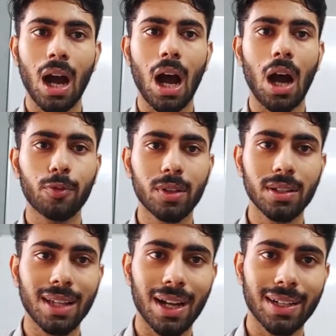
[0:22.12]
After
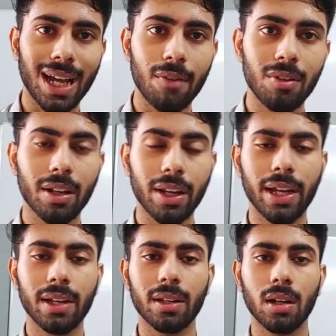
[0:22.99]
that, I will
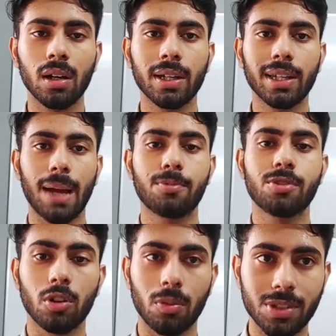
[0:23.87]
create a
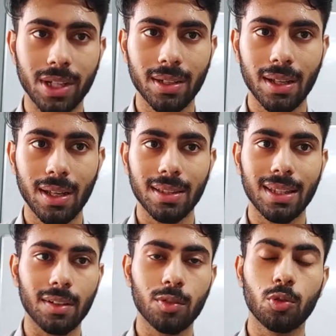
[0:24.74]
capture object
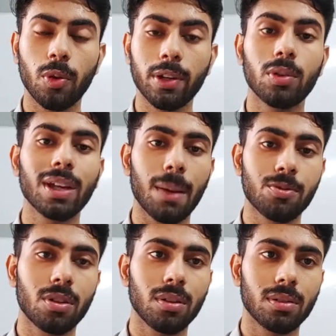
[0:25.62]
that is going to
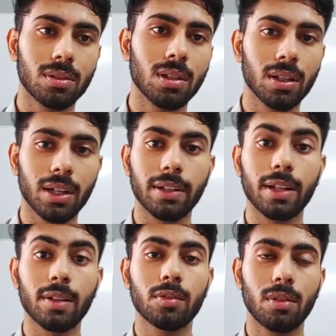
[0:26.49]
capture the
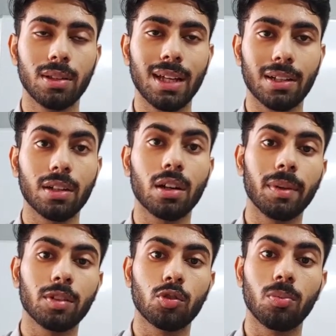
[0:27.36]
contents that are
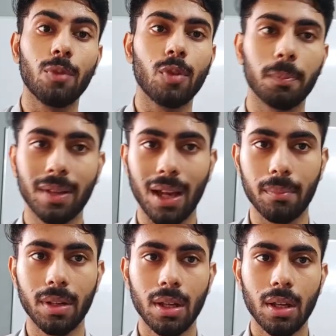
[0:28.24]
coming through my
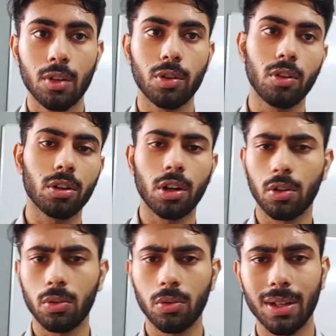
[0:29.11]
webcam. So in order
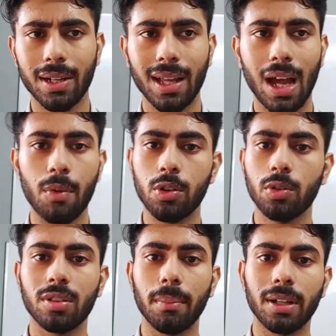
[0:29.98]
to do that, I will
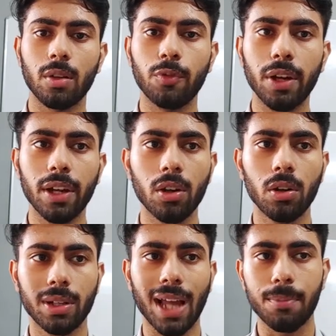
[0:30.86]
use a method
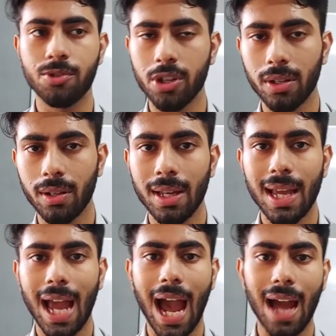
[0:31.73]
video capture,
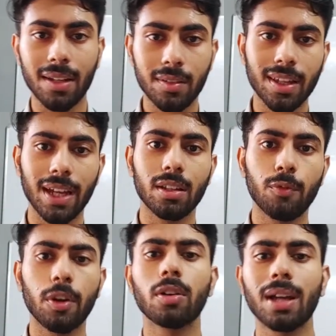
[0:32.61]
and inside the
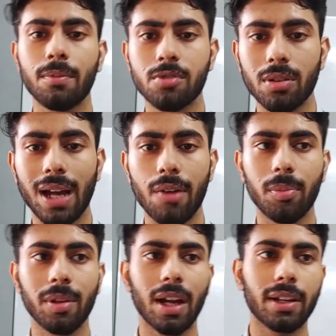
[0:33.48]
video capture, I will
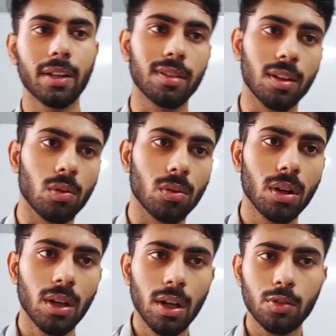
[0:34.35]
be writing 0.
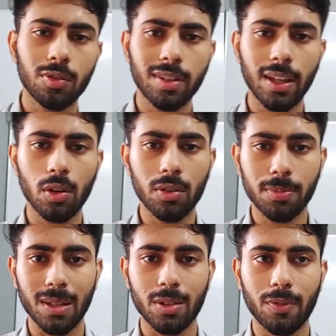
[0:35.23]
So 0
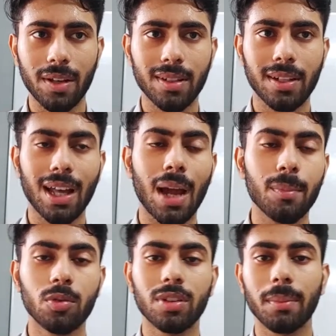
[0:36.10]
specifies that I'm
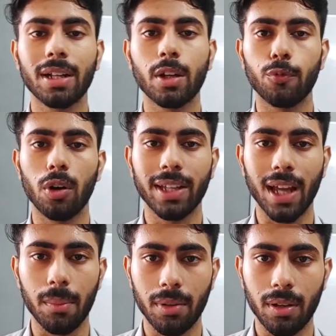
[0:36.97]
using my default
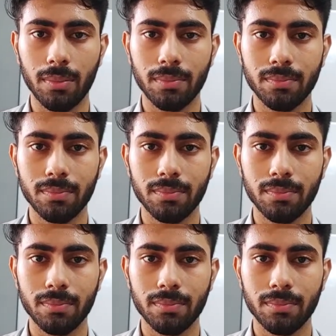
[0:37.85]
camera.